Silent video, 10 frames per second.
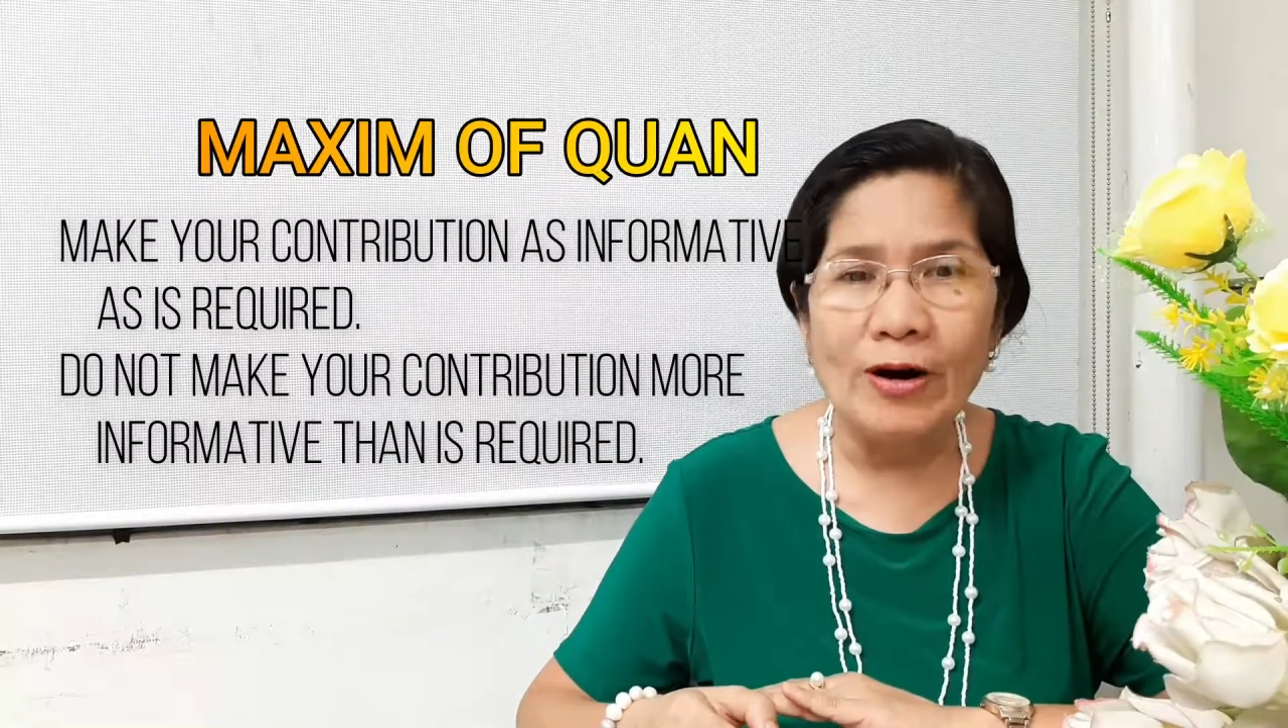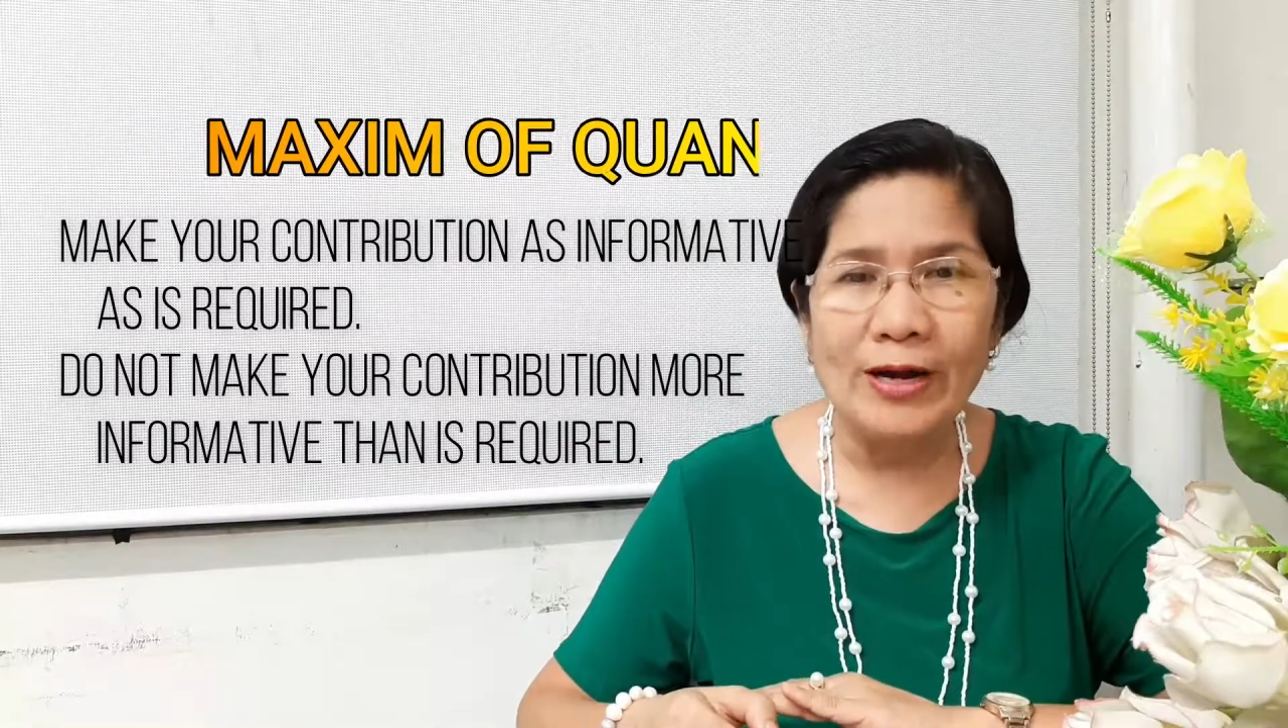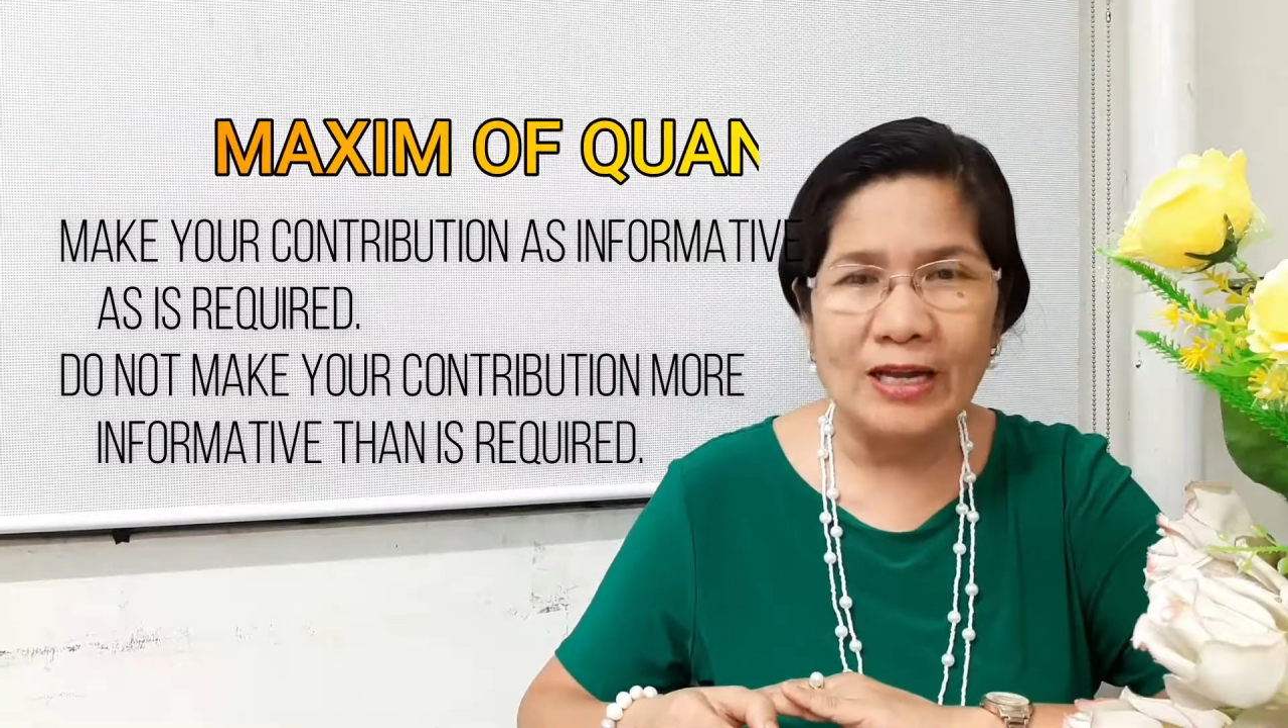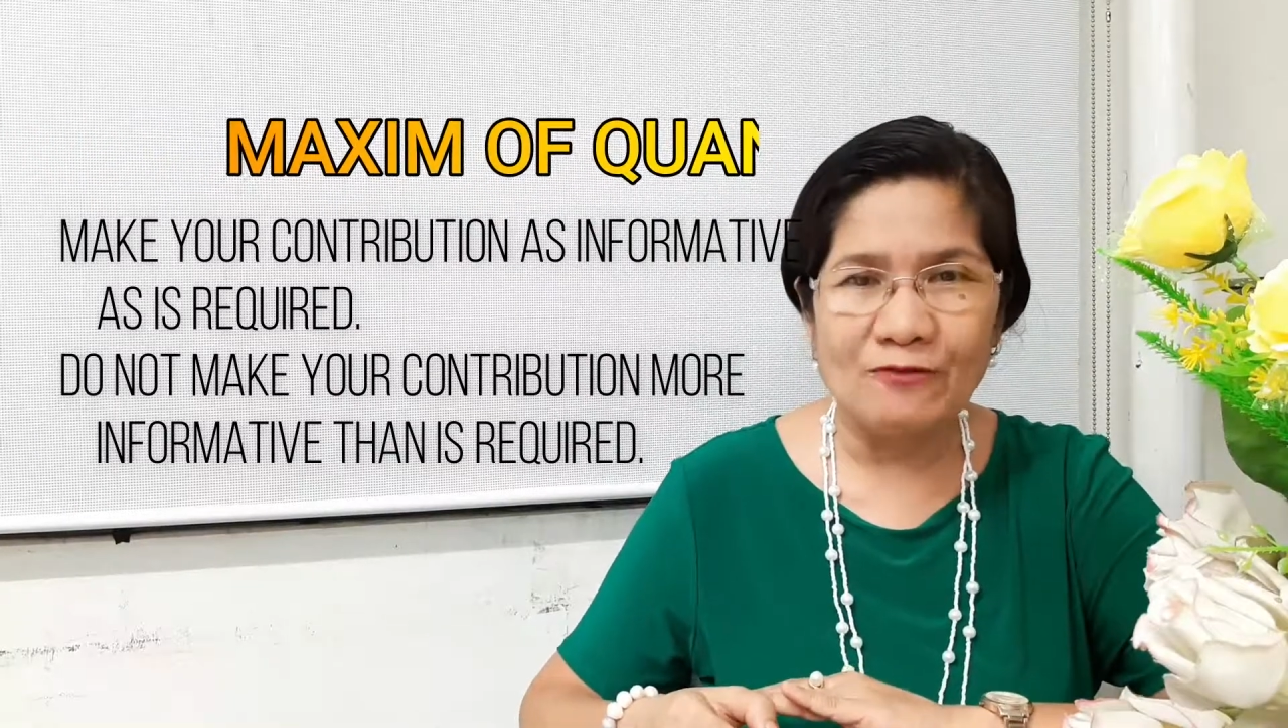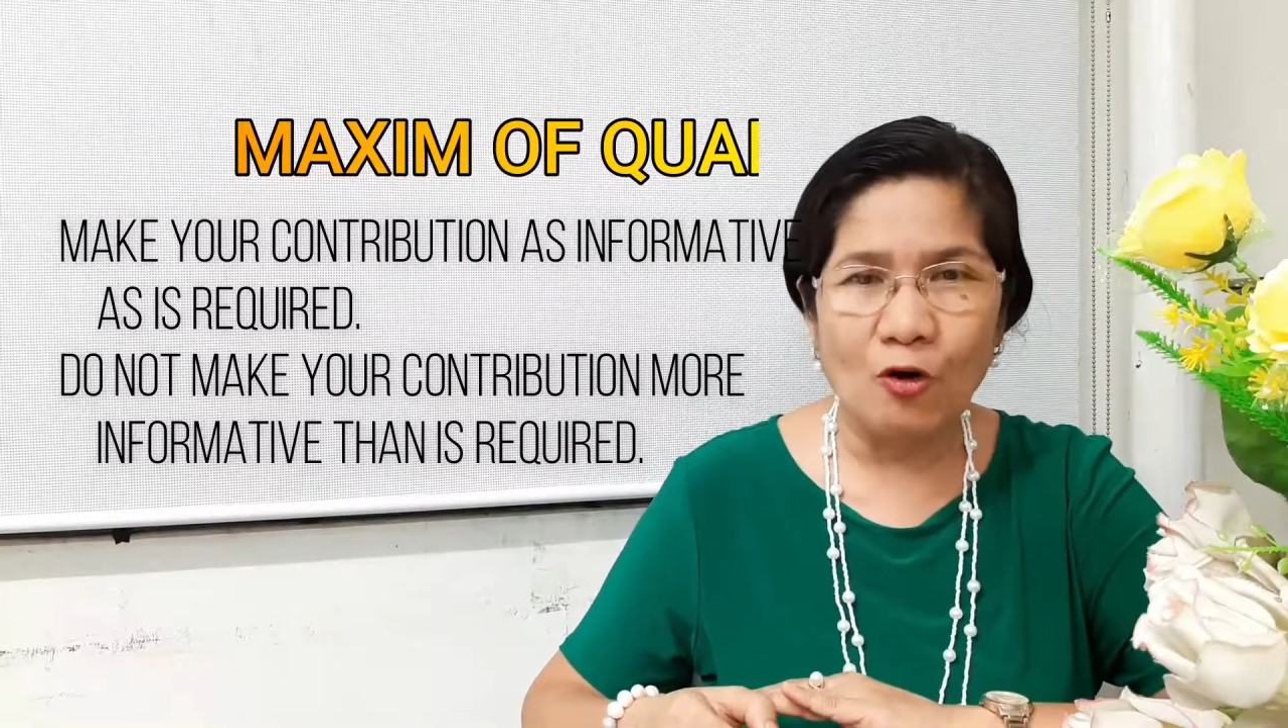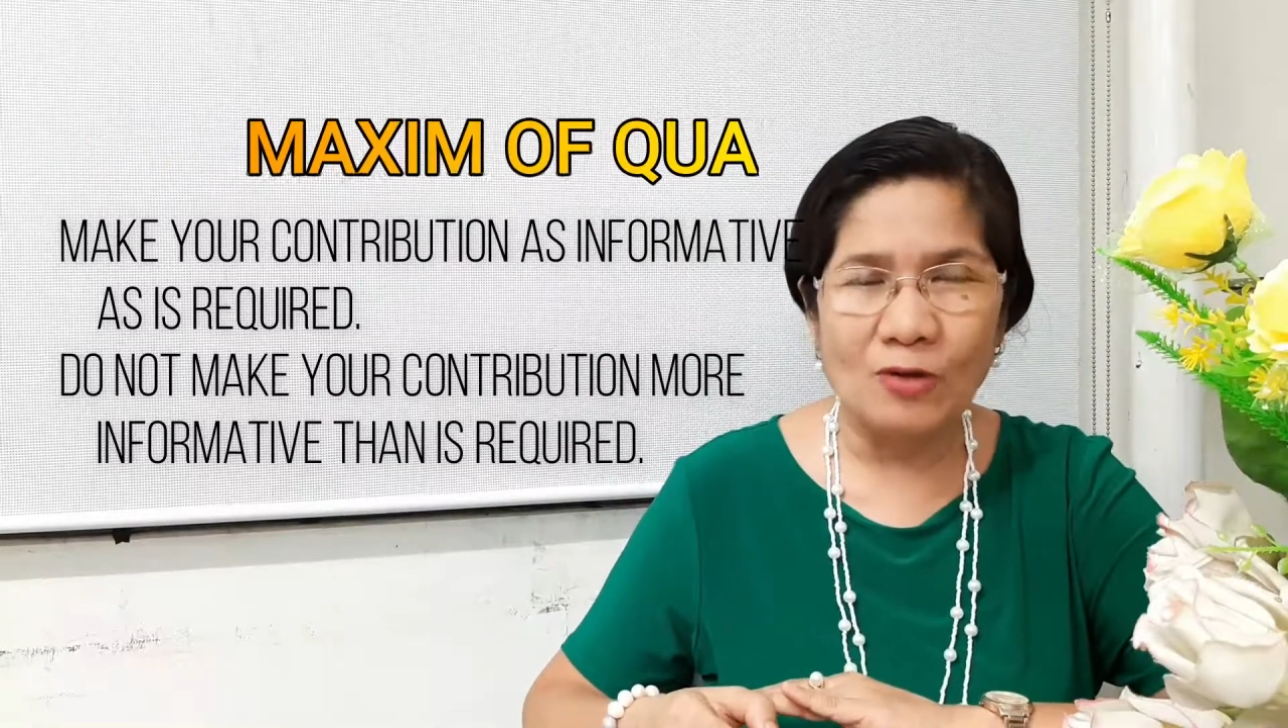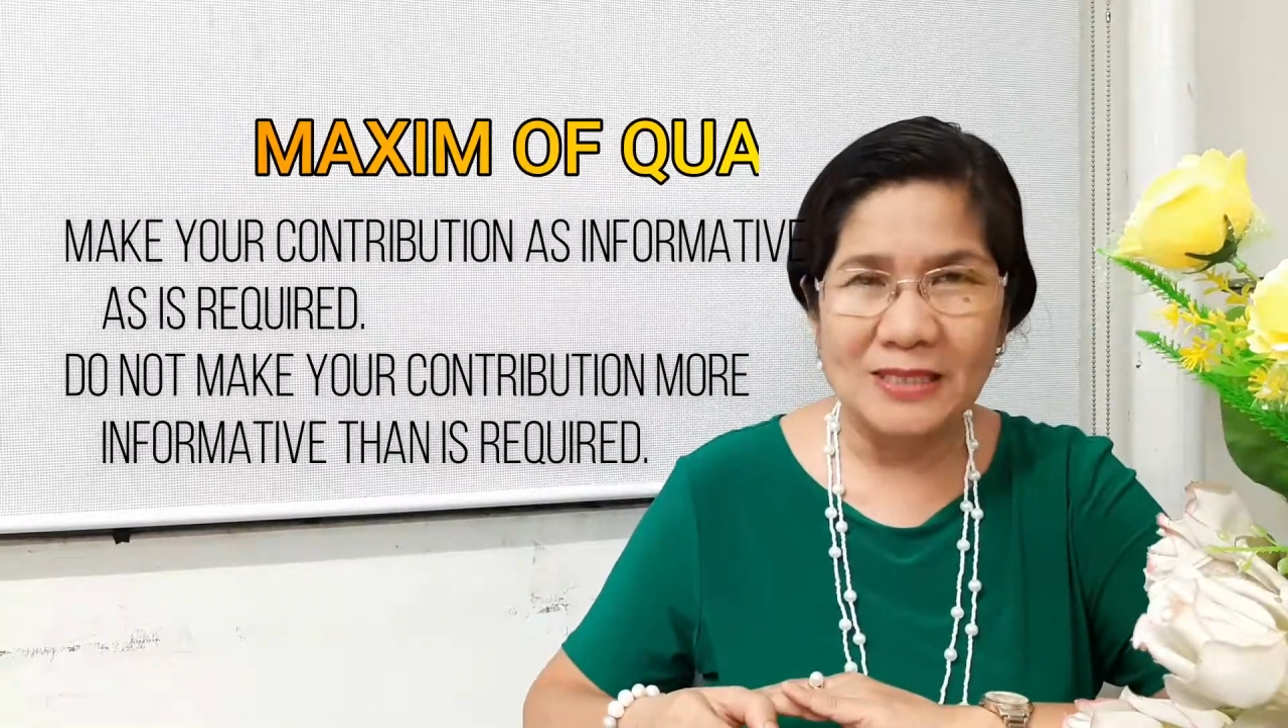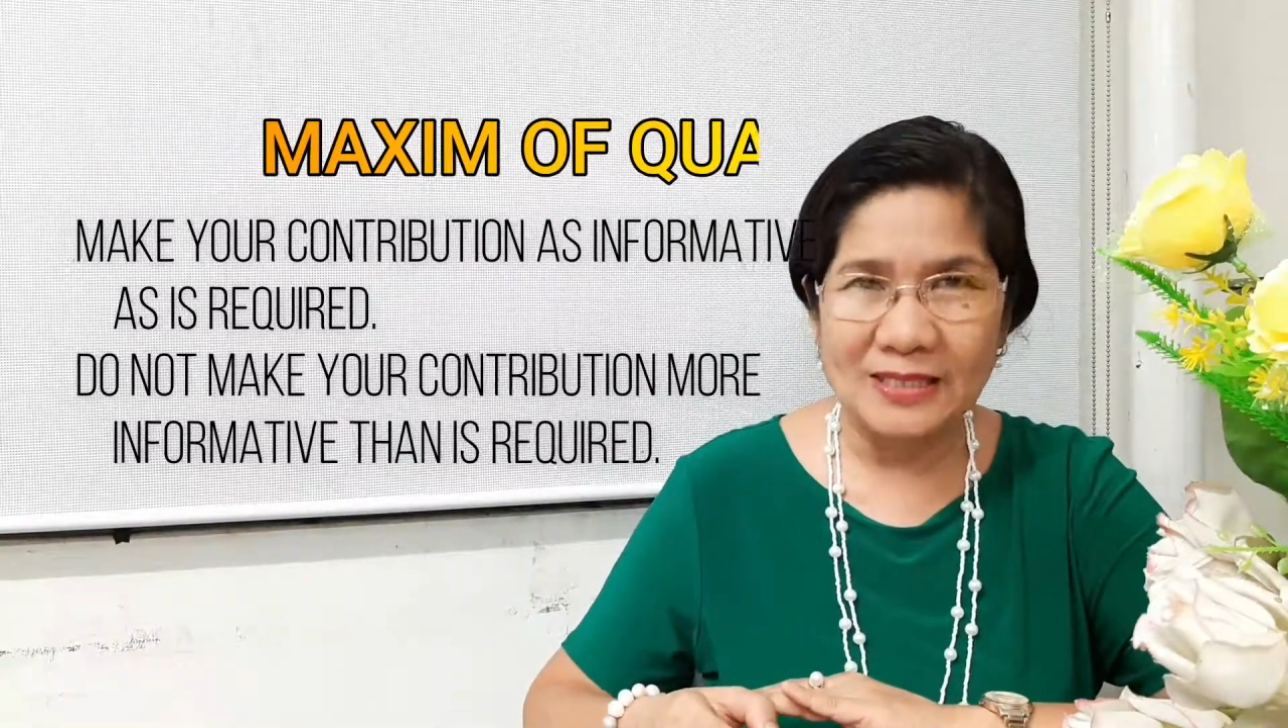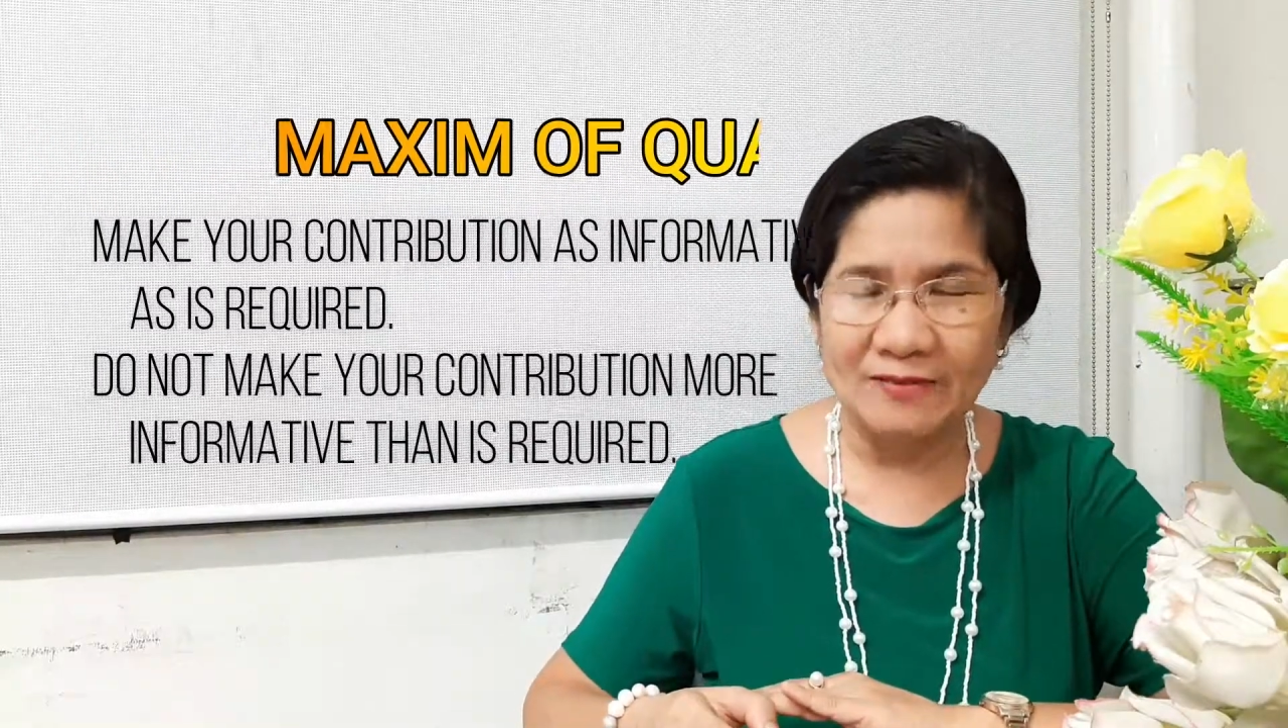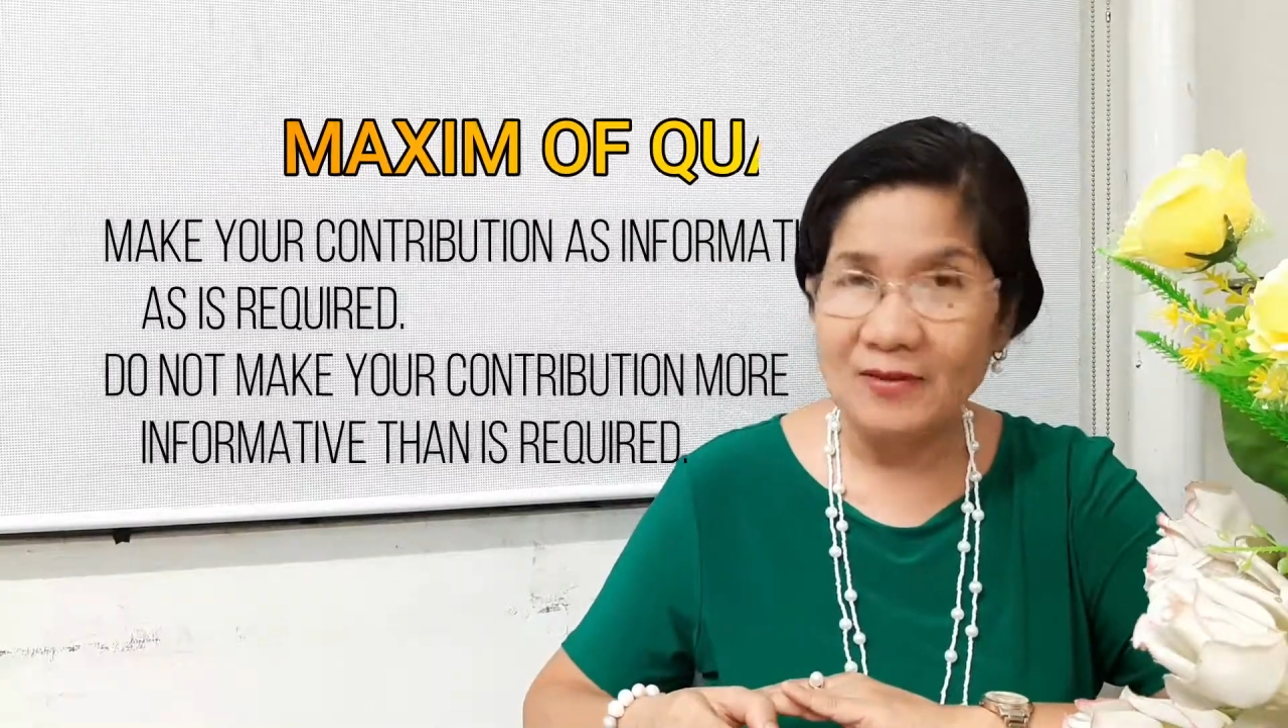
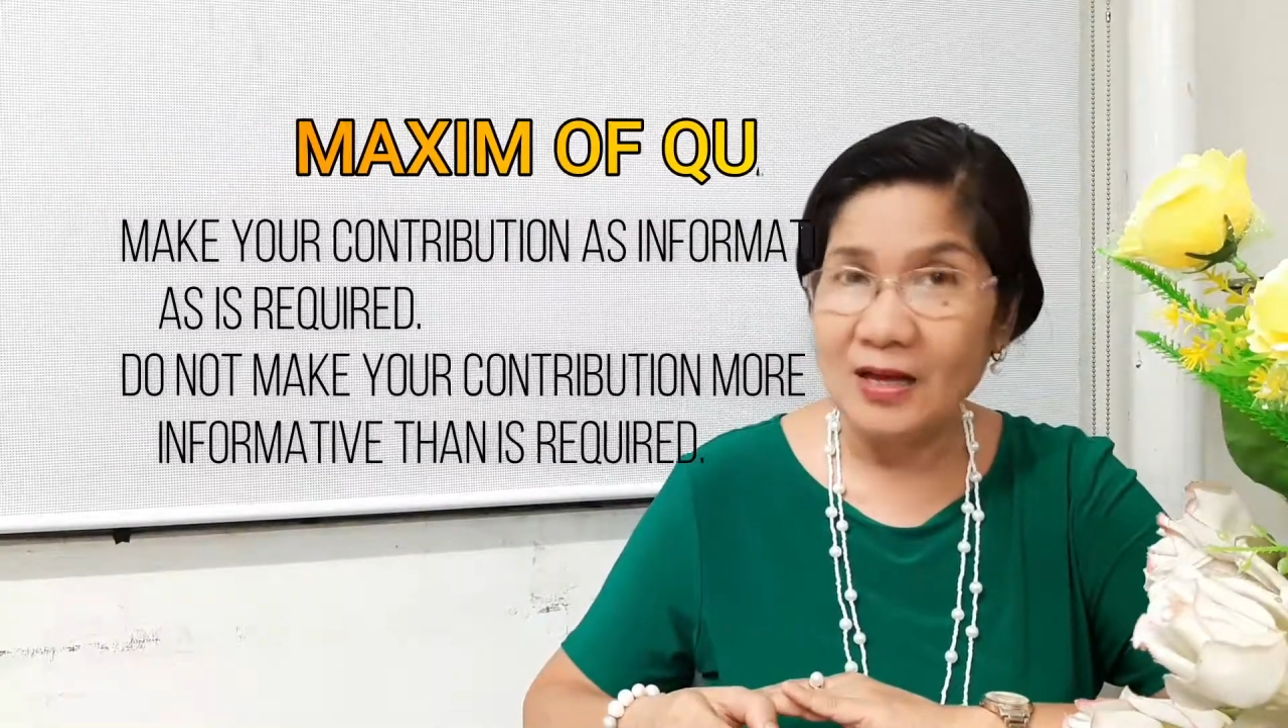informative